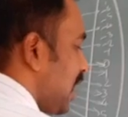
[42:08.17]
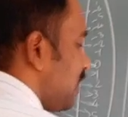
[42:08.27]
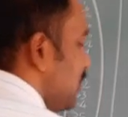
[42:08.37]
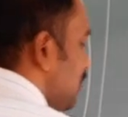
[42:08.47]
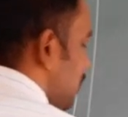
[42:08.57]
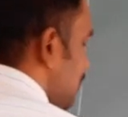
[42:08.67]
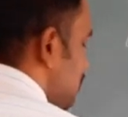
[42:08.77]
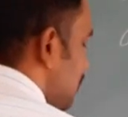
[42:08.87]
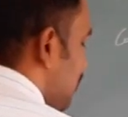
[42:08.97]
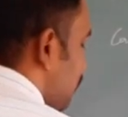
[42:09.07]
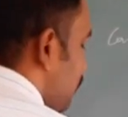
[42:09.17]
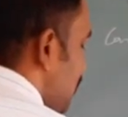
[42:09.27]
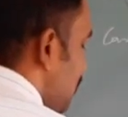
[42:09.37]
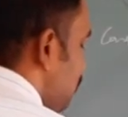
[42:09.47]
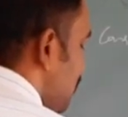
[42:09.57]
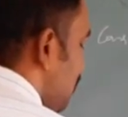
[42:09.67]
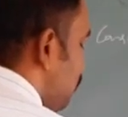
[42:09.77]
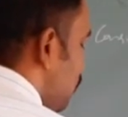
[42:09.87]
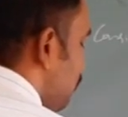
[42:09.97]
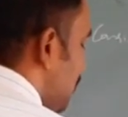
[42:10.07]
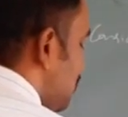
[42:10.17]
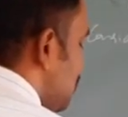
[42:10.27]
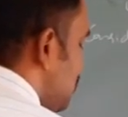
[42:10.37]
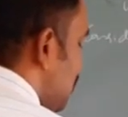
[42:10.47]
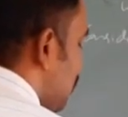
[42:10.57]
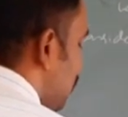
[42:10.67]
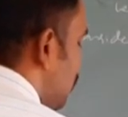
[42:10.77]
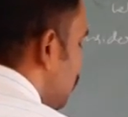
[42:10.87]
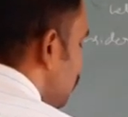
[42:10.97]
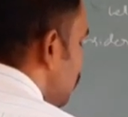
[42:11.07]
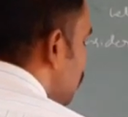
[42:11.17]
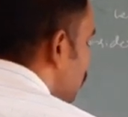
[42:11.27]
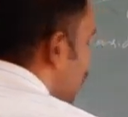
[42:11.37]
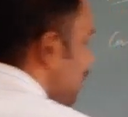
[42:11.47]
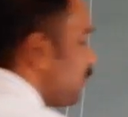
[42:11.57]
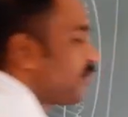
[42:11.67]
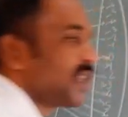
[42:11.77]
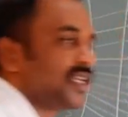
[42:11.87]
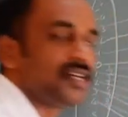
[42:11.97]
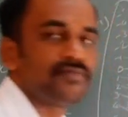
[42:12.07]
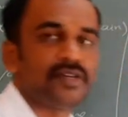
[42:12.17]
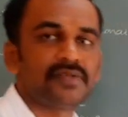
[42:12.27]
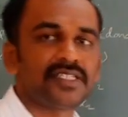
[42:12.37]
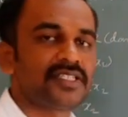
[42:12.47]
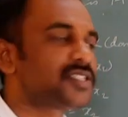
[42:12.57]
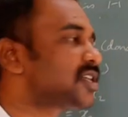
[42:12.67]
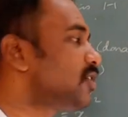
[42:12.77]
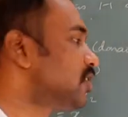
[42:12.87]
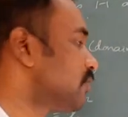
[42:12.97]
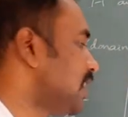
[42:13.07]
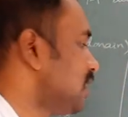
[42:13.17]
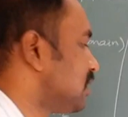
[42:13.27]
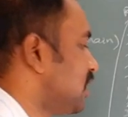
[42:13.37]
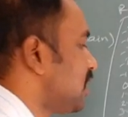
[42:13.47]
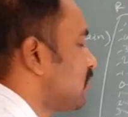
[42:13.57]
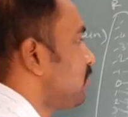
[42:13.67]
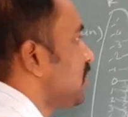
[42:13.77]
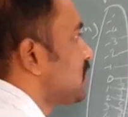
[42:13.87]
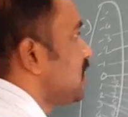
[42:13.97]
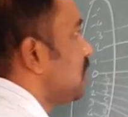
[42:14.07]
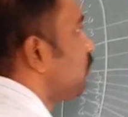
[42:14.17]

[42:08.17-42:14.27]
R, consider if f of x is equal to 1, f of x is equal to 1, then replace the